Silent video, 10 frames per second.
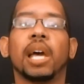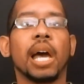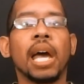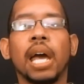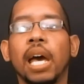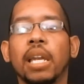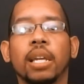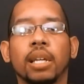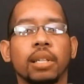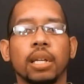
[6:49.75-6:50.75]

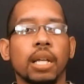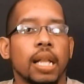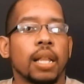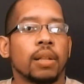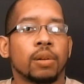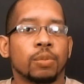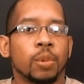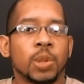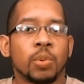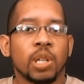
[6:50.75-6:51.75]
And
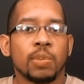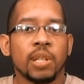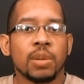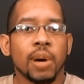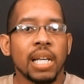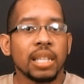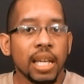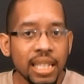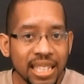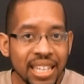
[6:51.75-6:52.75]
which brings me to my
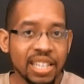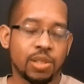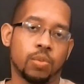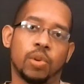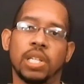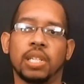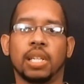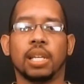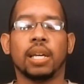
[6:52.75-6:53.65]
6th reason.